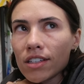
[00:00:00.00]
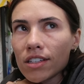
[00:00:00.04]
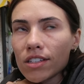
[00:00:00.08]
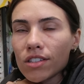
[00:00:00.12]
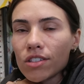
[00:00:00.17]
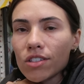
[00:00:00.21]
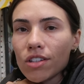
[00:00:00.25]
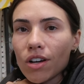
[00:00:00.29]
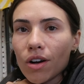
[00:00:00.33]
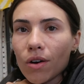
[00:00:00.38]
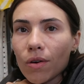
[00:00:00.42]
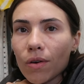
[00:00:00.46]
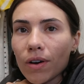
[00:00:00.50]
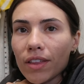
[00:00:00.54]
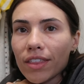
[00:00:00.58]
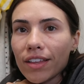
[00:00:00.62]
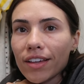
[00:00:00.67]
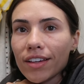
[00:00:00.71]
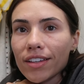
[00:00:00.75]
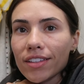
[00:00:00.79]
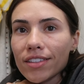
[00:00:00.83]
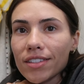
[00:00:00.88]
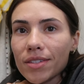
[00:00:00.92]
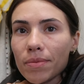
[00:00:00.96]
So I
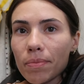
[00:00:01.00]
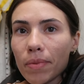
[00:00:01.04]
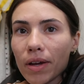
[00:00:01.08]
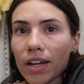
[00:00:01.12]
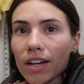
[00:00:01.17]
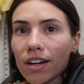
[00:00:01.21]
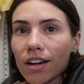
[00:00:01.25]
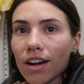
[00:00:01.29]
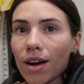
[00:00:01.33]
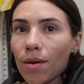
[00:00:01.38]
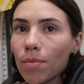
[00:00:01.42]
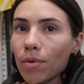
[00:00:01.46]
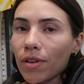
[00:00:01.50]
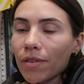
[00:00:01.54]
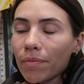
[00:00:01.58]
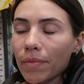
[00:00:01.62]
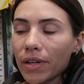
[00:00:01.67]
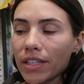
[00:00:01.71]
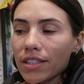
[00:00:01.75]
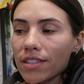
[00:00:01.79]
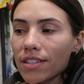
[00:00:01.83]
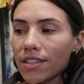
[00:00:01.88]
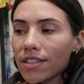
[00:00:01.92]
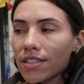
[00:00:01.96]
think it's been a couple of
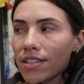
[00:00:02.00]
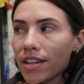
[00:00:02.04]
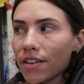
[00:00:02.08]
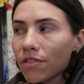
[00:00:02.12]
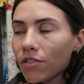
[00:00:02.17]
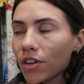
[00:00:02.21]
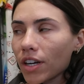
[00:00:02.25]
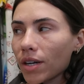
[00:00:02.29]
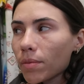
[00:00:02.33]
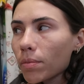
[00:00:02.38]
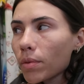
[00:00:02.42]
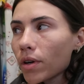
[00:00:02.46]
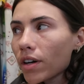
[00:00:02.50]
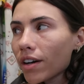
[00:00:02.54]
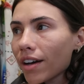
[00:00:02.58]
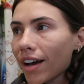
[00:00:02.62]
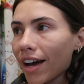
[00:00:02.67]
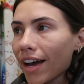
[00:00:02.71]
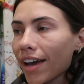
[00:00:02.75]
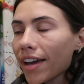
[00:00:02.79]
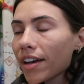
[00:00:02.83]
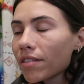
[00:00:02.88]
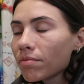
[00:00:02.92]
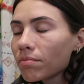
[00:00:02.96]
months since I've read a book.
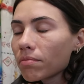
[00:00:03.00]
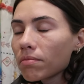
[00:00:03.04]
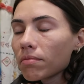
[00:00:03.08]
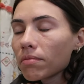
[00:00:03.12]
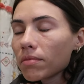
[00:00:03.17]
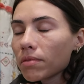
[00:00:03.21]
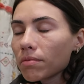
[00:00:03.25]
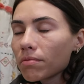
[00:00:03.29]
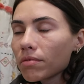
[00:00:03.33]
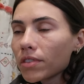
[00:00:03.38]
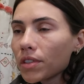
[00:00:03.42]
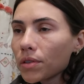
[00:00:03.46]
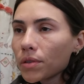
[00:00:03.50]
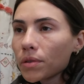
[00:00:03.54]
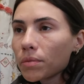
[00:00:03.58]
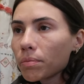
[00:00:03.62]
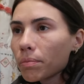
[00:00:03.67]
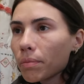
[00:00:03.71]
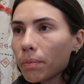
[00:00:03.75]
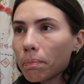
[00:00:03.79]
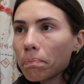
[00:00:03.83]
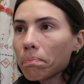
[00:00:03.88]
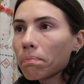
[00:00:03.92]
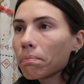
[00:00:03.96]
I am
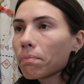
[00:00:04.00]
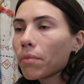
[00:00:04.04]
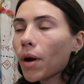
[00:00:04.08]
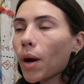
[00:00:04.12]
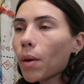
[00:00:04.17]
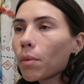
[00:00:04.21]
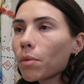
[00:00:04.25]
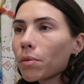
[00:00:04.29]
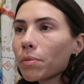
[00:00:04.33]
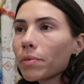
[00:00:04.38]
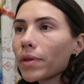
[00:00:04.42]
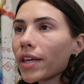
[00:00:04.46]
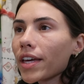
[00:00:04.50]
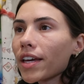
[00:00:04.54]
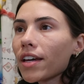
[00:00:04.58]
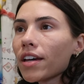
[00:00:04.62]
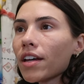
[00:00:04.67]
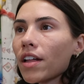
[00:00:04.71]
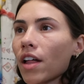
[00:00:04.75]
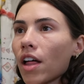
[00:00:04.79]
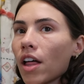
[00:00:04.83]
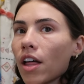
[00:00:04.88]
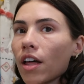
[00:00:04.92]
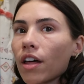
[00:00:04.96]
probably
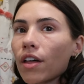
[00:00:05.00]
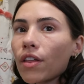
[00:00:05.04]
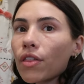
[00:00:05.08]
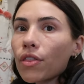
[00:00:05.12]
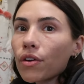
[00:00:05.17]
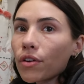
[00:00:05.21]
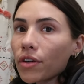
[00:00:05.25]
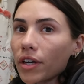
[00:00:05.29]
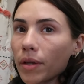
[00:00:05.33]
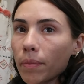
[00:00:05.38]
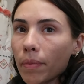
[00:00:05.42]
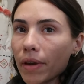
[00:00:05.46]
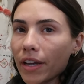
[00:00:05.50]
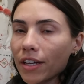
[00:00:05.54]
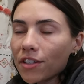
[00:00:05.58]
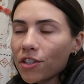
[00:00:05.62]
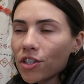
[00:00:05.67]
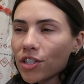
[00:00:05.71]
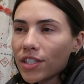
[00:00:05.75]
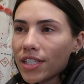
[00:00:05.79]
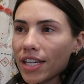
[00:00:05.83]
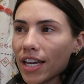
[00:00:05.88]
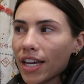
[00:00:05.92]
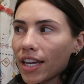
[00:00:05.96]
30
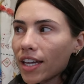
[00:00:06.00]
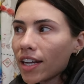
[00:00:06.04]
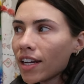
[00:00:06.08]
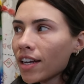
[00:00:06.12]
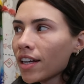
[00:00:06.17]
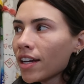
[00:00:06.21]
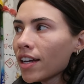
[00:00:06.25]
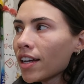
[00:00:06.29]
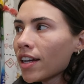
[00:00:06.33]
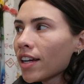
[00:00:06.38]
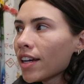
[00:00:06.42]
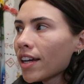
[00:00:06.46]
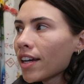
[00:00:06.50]
pages in,